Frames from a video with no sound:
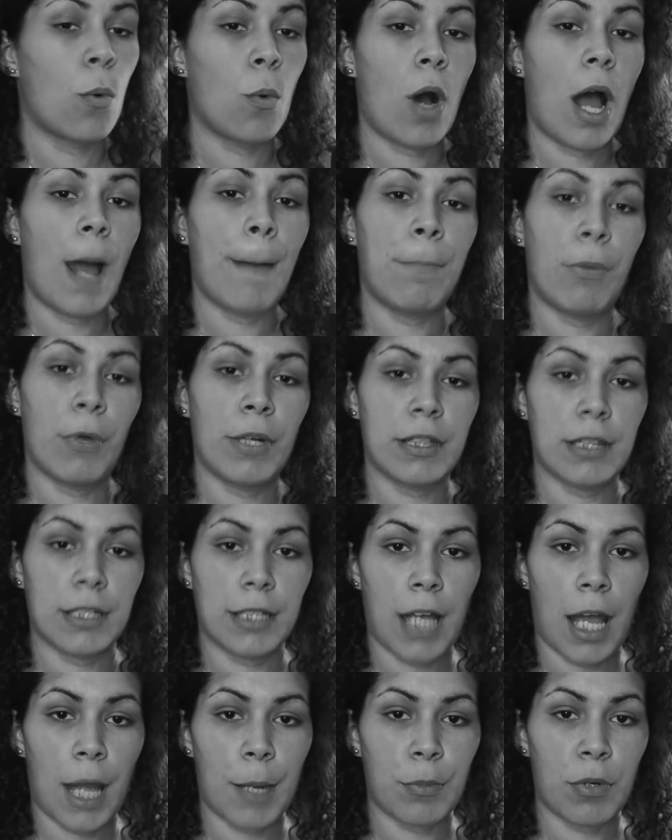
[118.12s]
I point the
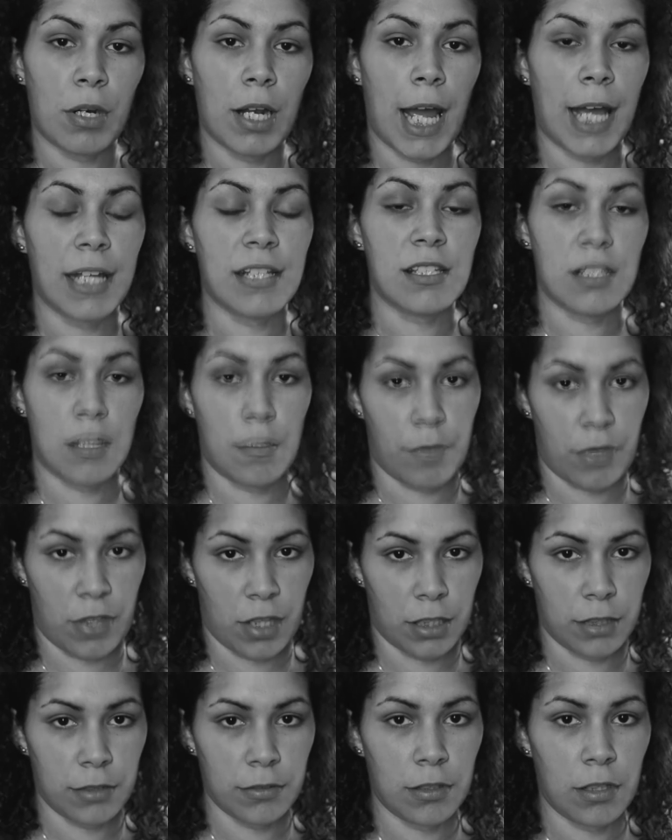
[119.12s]
camera at
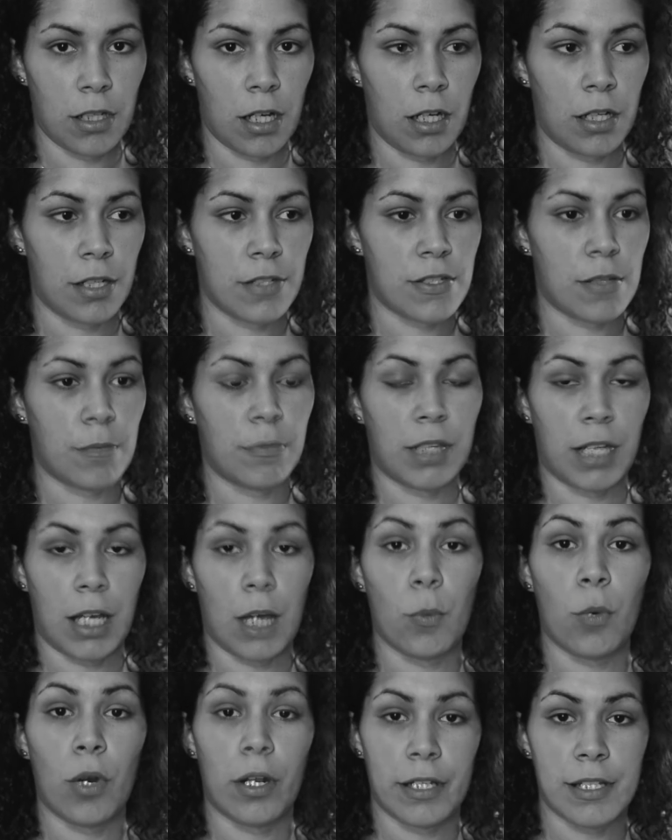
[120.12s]
something I
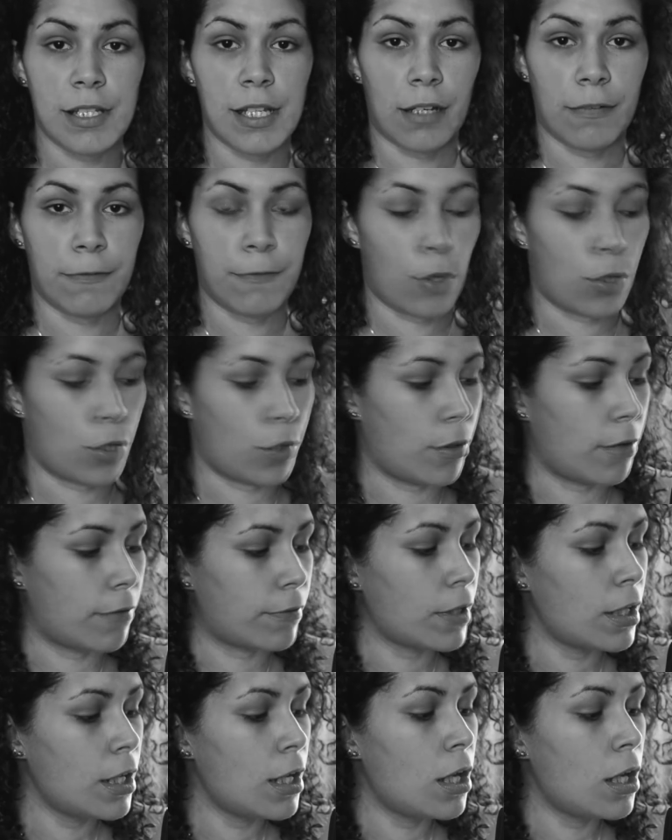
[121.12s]
want to take a photo of.